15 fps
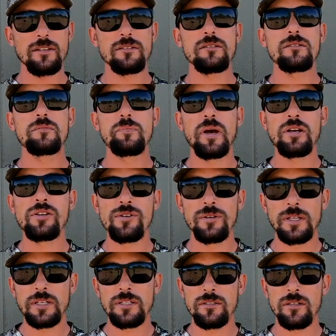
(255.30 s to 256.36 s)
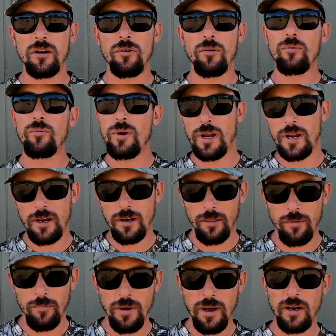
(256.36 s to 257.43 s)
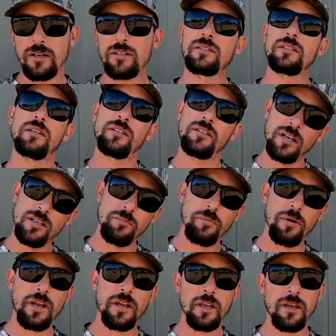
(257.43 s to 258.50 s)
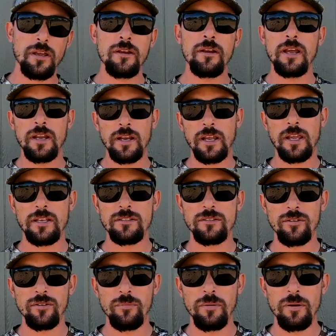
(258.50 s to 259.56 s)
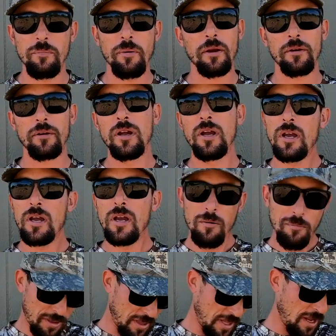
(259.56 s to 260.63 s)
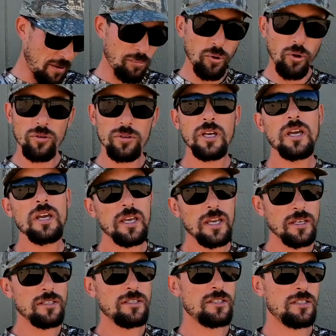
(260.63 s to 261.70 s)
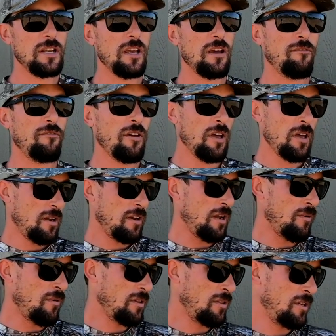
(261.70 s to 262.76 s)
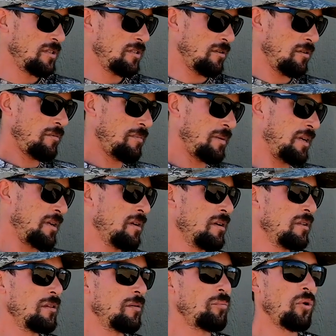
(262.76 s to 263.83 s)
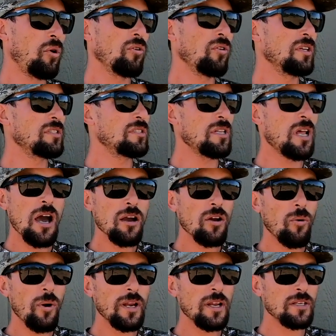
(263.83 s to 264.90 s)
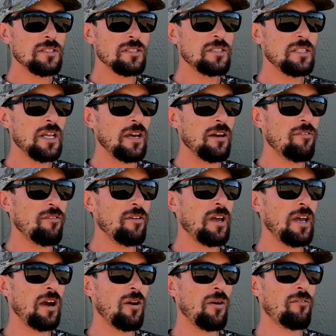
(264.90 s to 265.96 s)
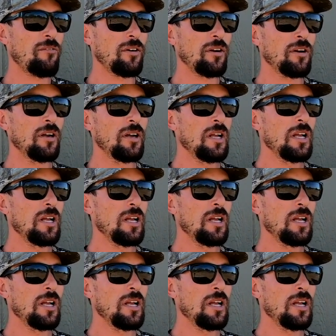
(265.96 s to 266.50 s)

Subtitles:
is especially so right out of the box. It does break in, and it gets a little bit better, but that bolt is stiff. Now on this Urban, the bolt is not quite as stiff. However,